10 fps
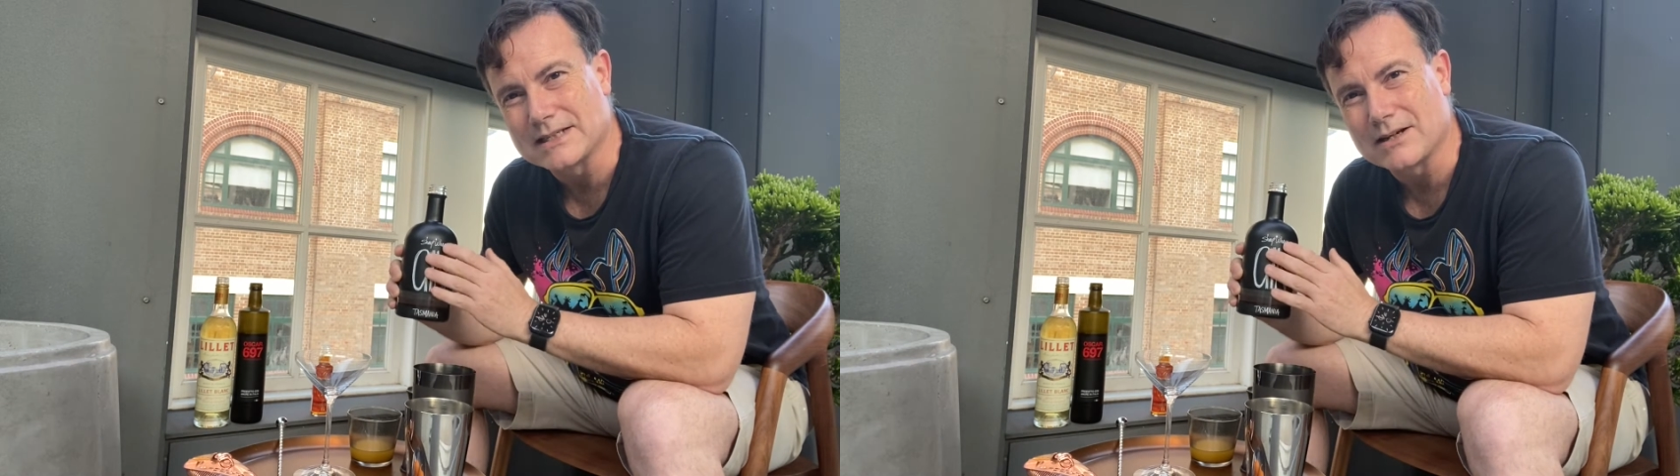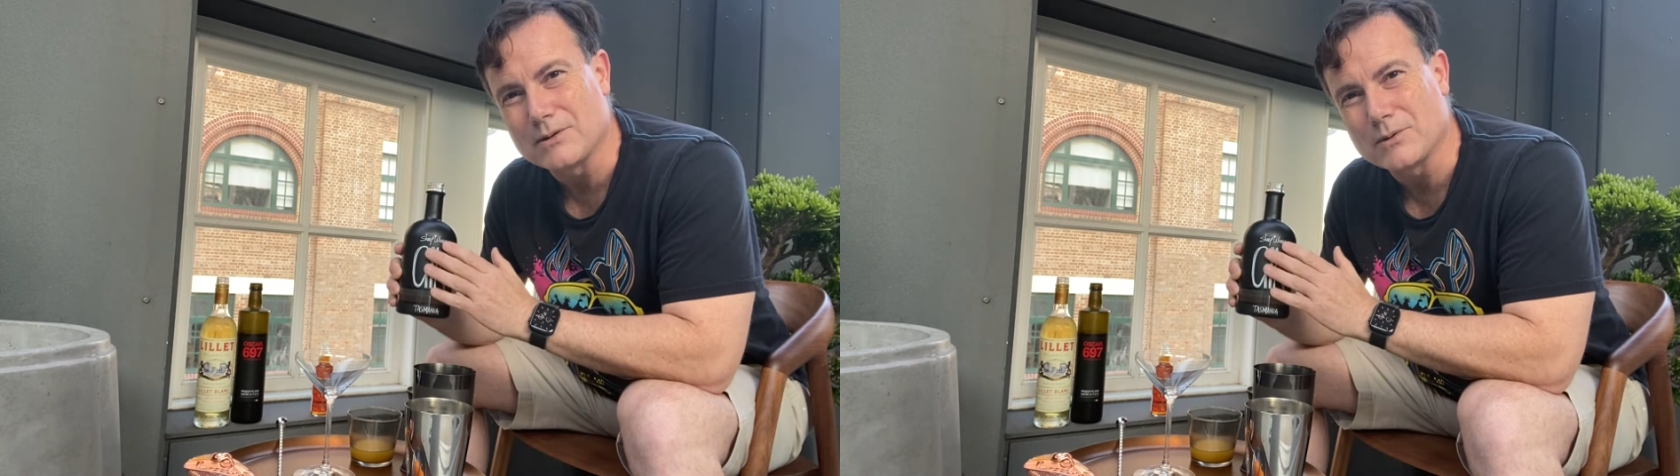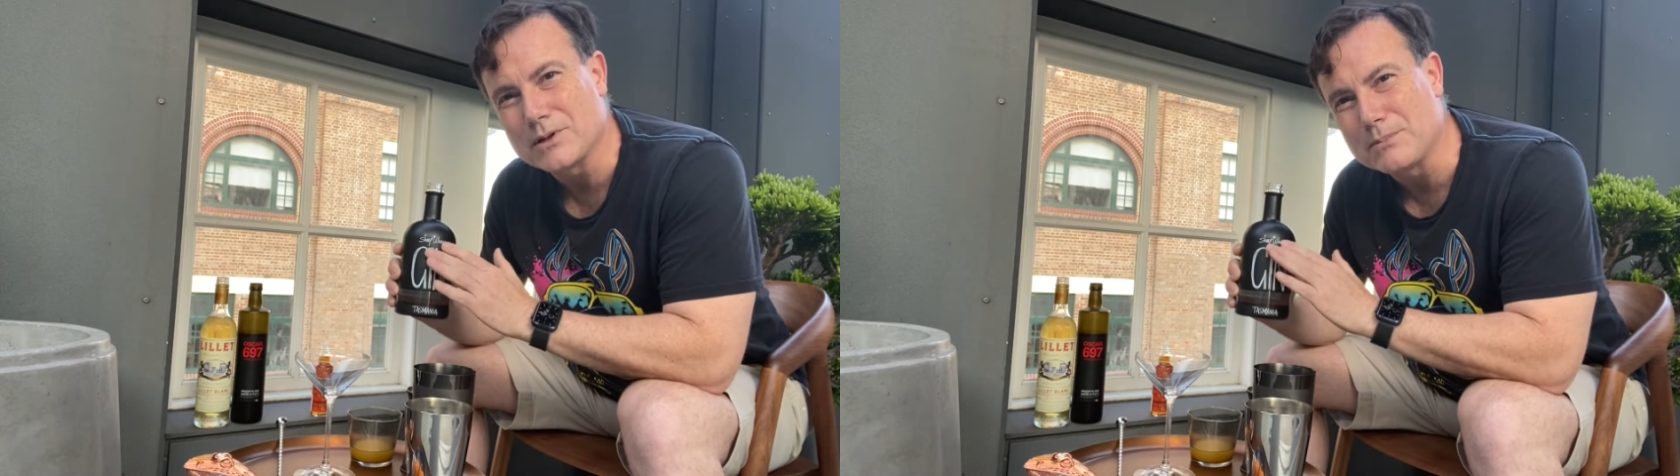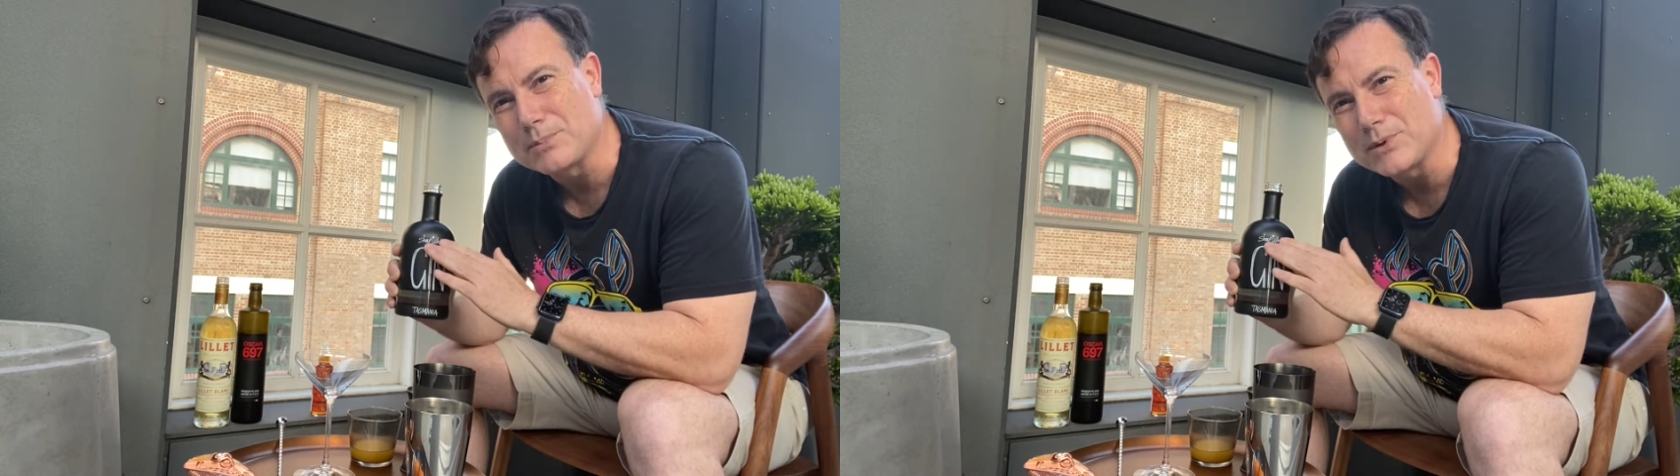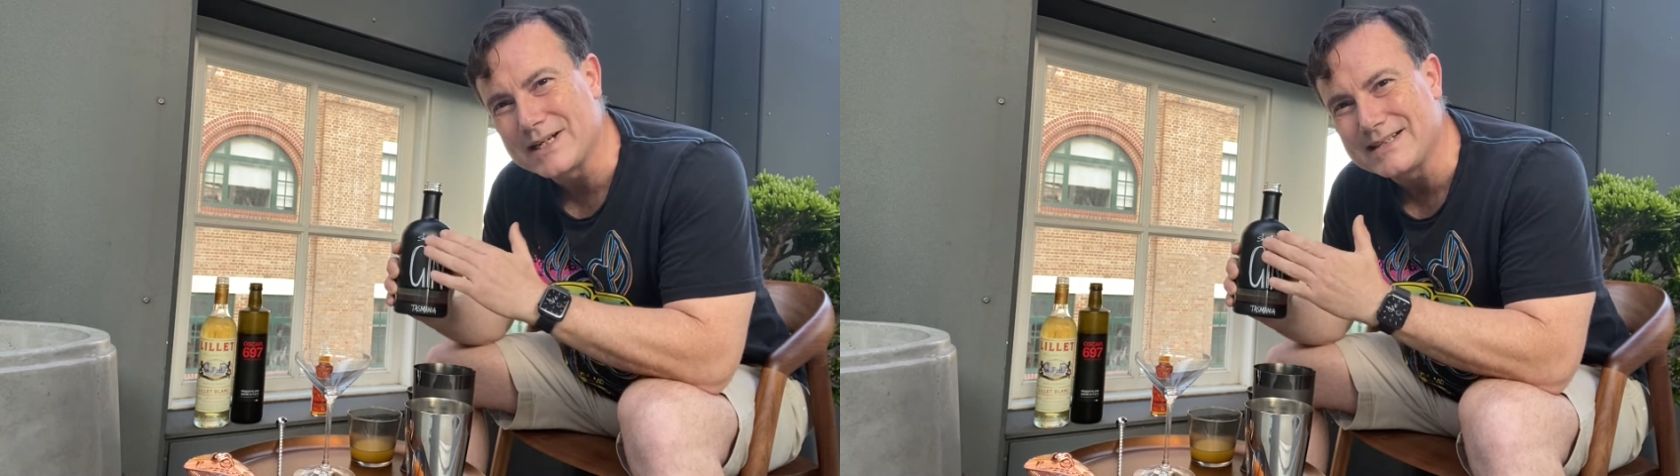and I want to
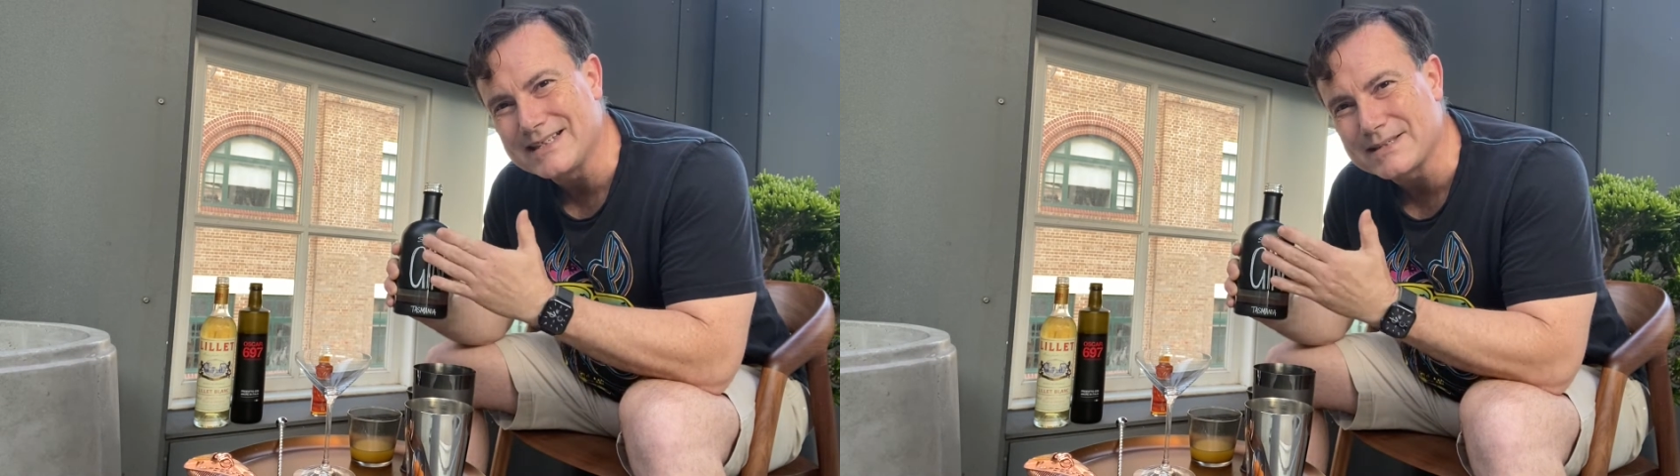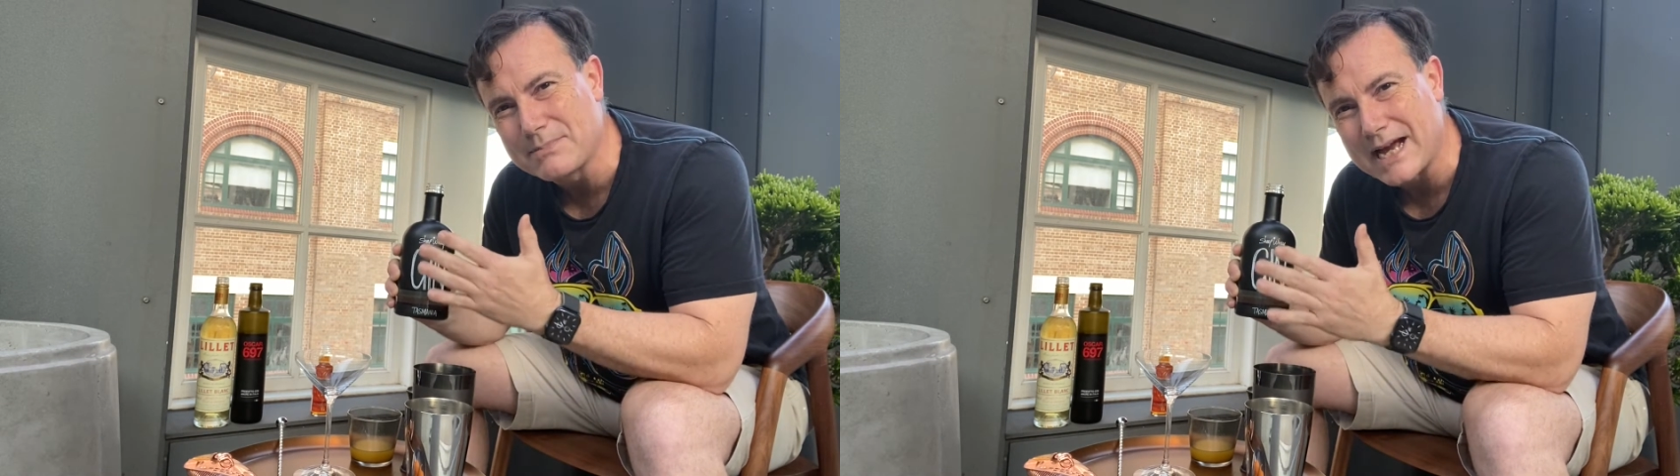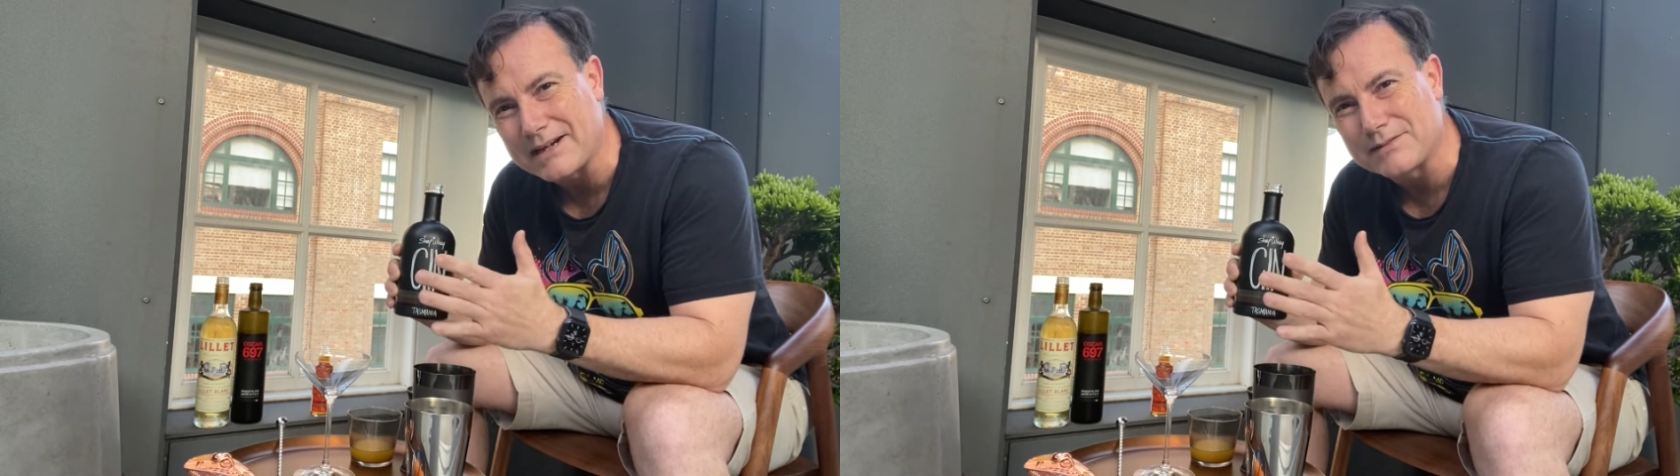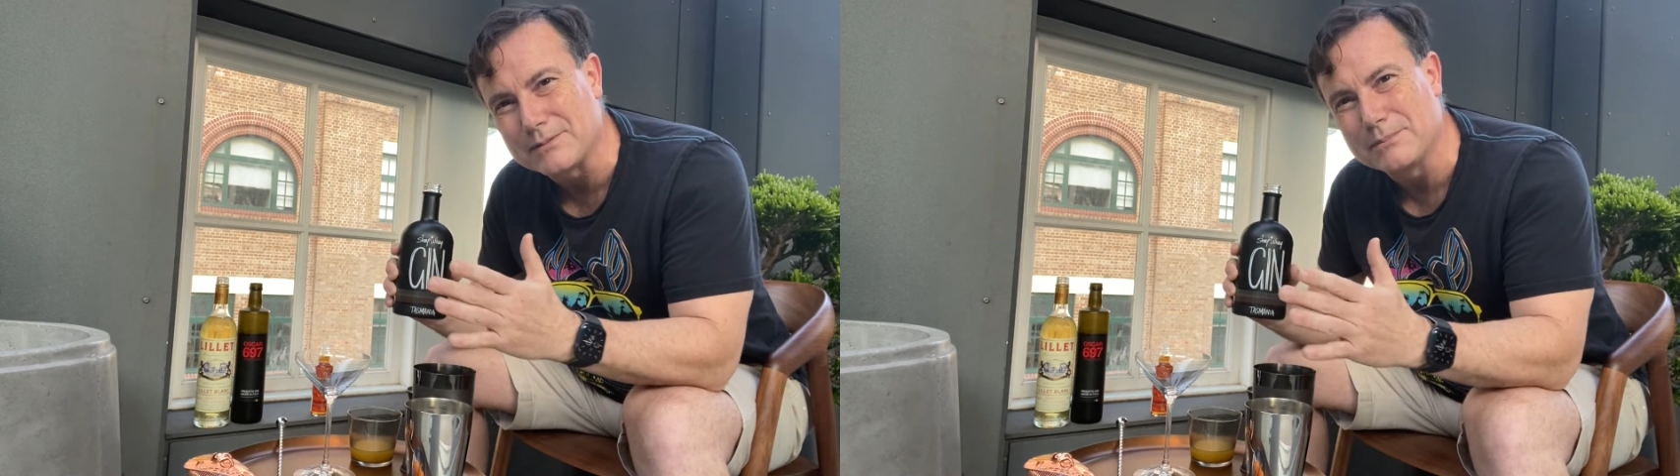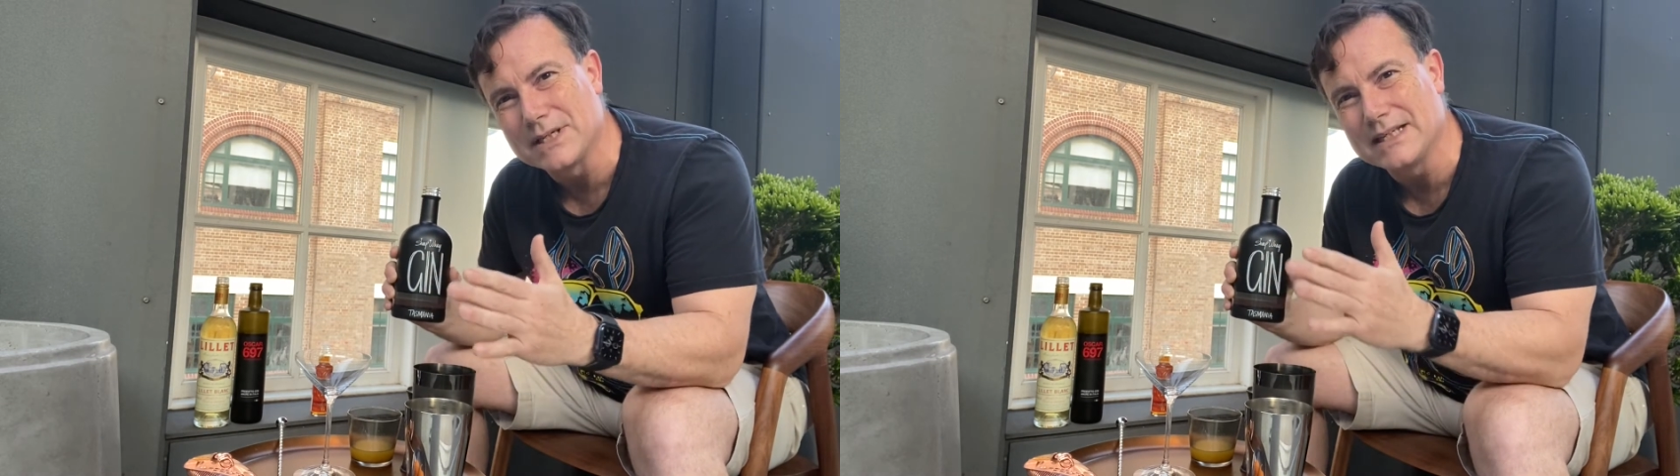bring this back
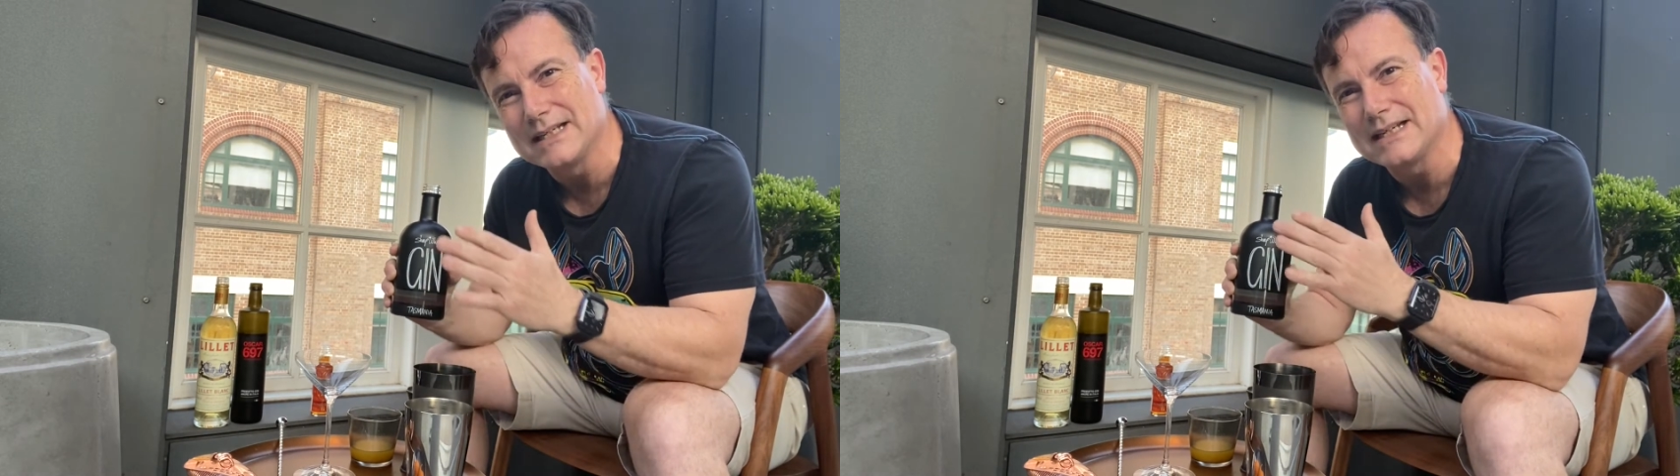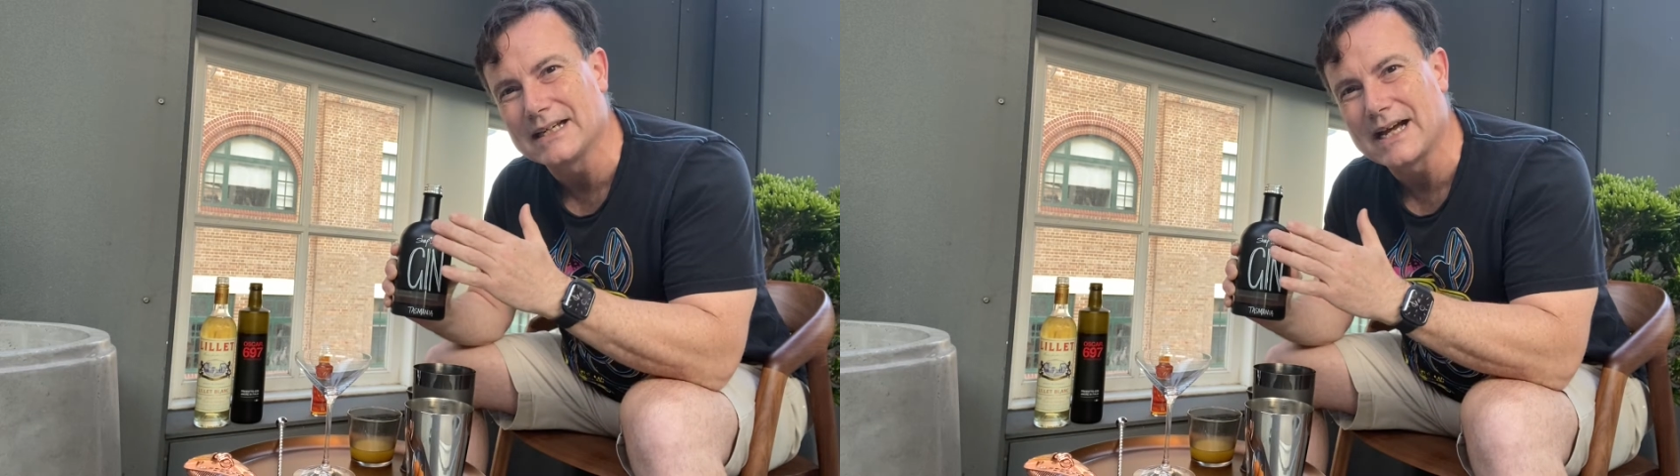from being